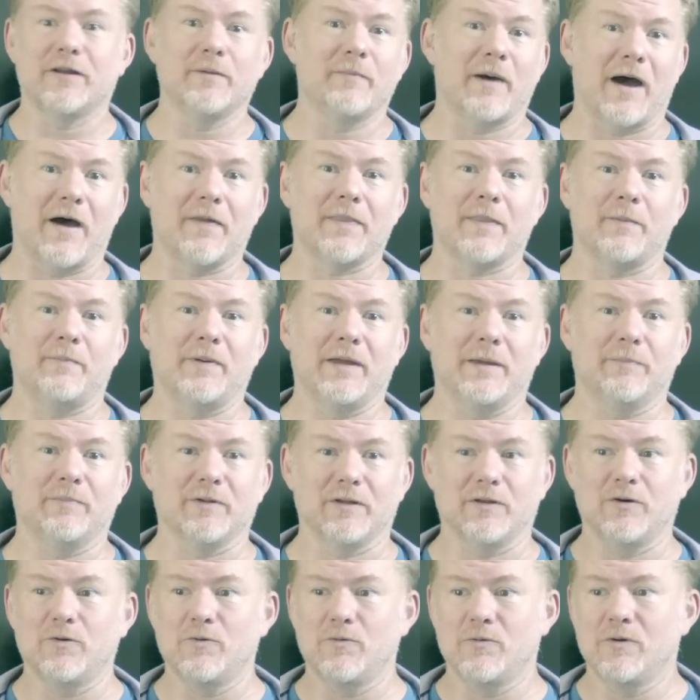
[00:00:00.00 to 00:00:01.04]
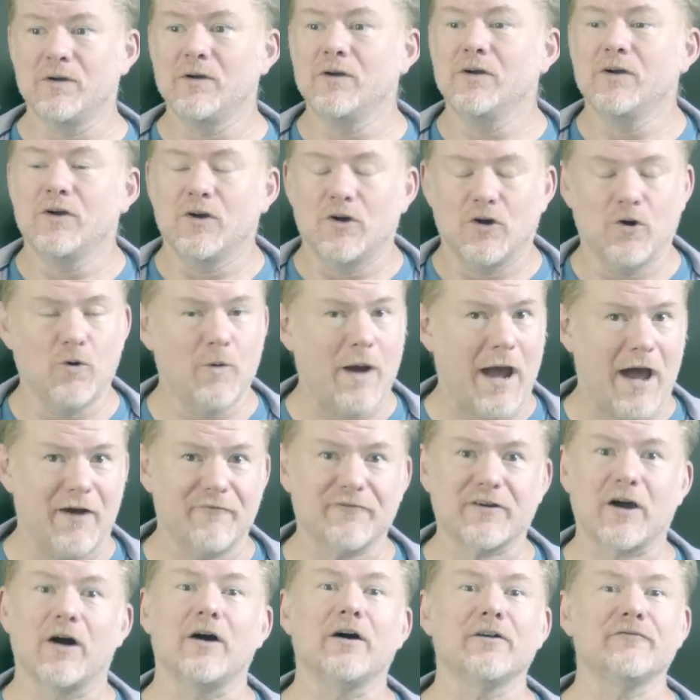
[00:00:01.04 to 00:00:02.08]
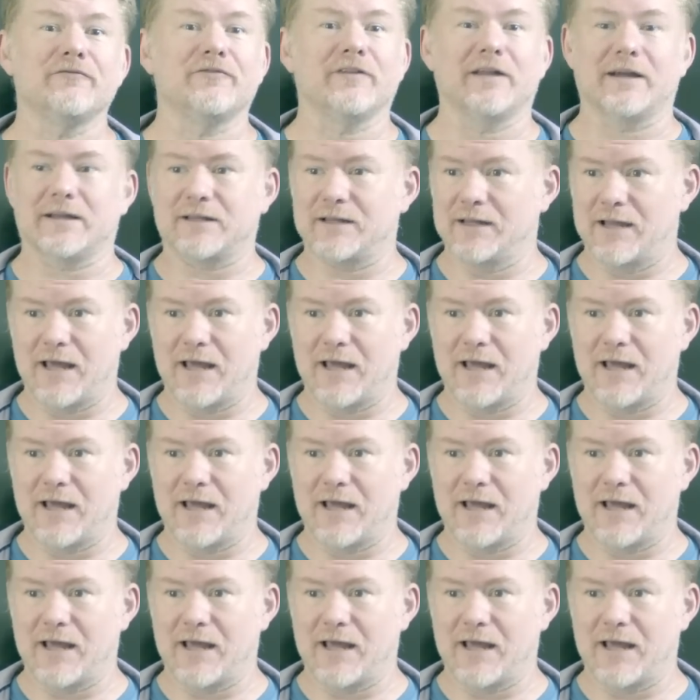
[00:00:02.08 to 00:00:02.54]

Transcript: about the people who have conflict